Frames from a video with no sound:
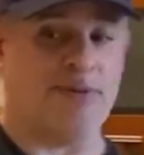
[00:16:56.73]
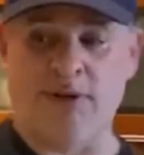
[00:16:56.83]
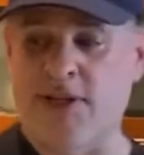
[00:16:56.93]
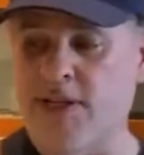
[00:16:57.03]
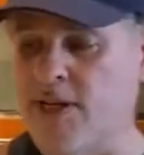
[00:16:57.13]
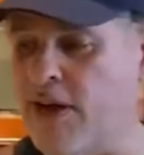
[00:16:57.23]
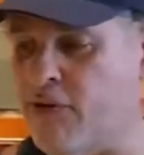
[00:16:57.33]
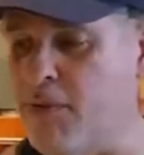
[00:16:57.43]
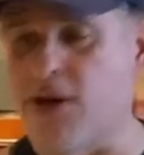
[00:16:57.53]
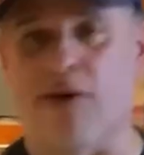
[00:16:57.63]
what you have
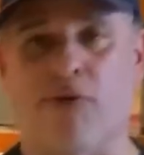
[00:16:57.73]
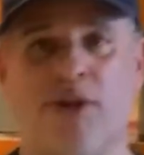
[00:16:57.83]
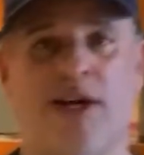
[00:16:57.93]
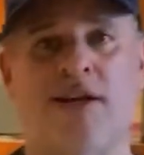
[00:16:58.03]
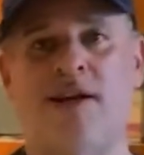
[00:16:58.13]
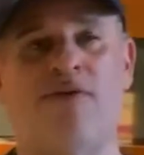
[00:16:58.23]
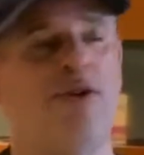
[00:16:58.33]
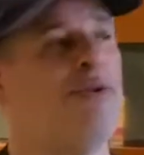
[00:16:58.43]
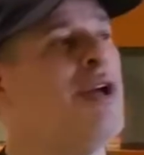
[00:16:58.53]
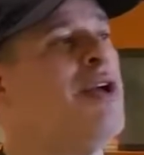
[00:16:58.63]
to be careful with that. If
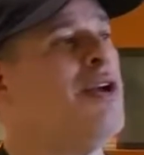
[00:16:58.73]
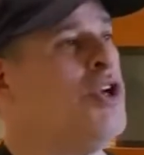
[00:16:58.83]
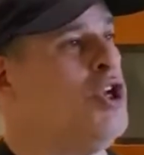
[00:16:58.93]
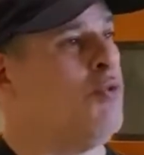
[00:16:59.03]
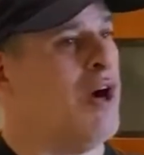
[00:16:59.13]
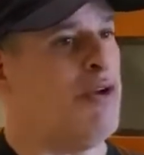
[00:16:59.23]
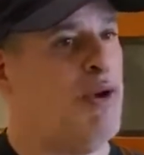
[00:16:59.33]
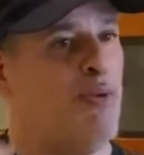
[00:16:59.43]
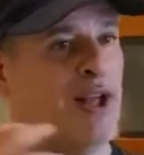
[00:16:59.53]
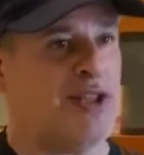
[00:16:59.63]
you
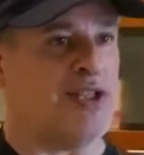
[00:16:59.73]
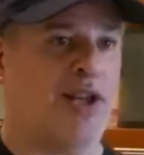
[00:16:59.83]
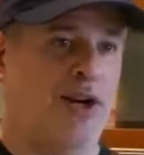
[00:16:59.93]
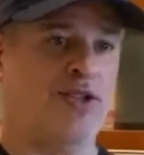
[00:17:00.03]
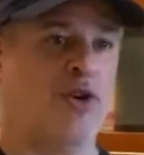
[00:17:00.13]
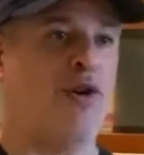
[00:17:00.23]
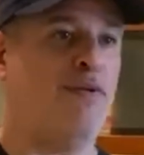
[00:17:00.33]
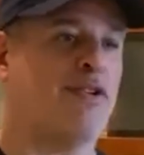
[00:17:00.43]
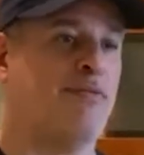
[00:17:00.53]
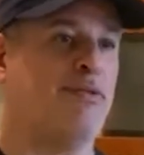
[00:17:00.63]
want the starch, the
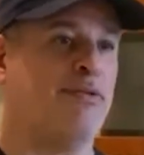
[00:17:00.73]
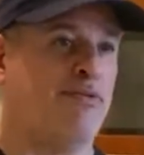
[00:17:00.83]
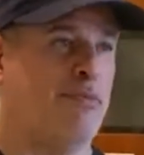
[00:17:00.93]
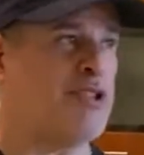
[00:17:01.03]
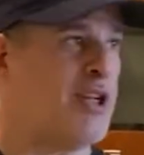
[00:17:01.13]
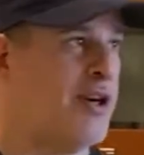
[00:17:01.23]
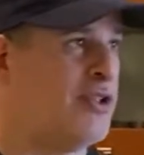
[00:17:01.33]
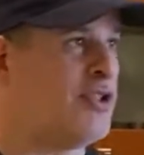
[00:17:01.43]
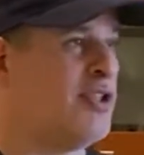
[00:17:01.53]
creaminess comes from the starch.